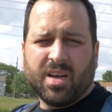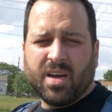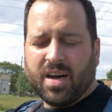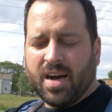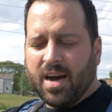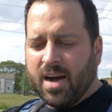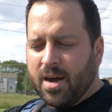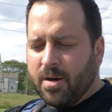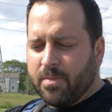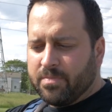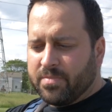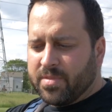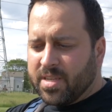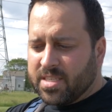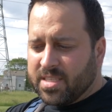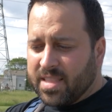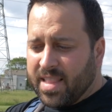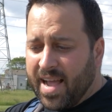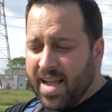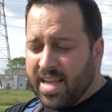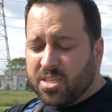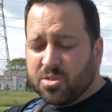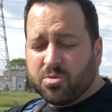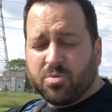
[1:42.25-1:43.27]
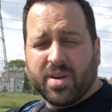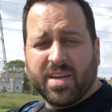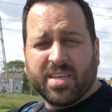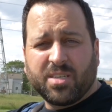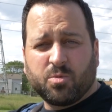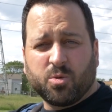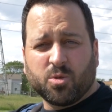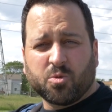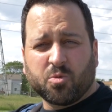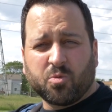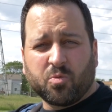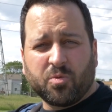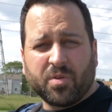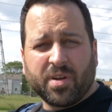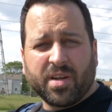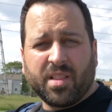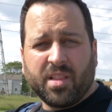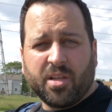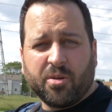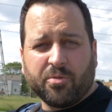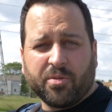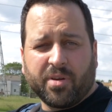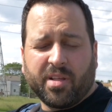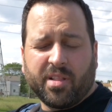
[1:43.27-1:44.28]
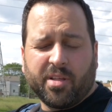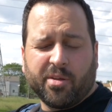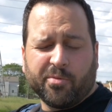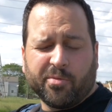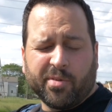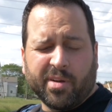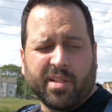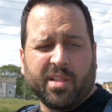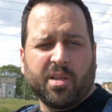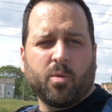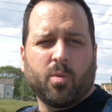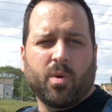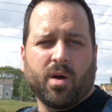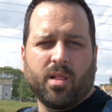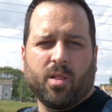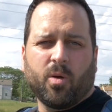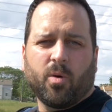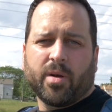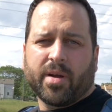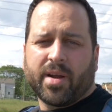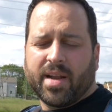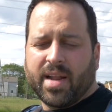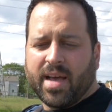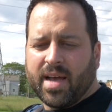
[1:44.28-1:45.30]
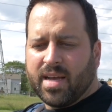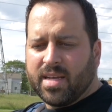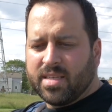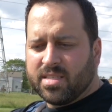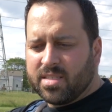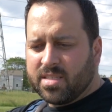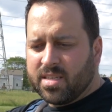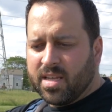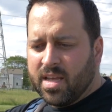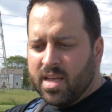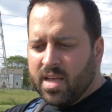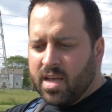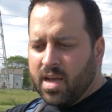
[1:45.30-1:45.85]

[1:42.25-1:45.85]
Um, this last race was really, really, really well organized.